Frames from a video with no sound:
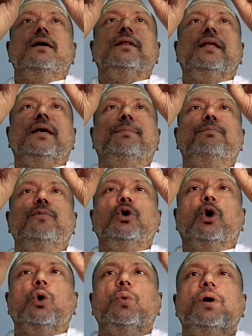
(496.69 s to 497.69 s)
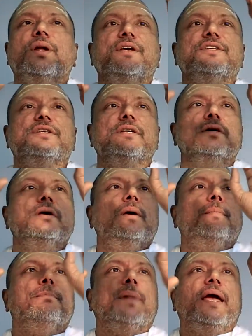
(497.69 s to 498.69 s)
the knower is a
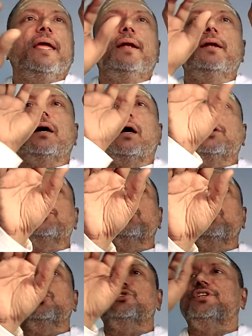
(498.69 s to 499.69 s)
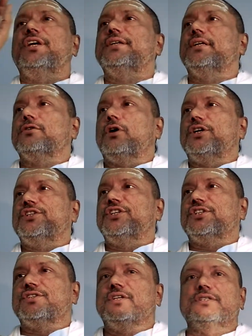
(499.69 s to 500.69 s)
mind associated
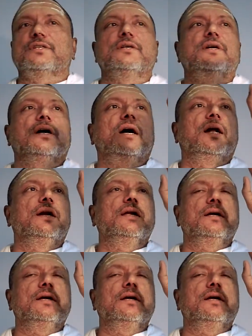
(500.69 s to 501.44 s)
consciousness and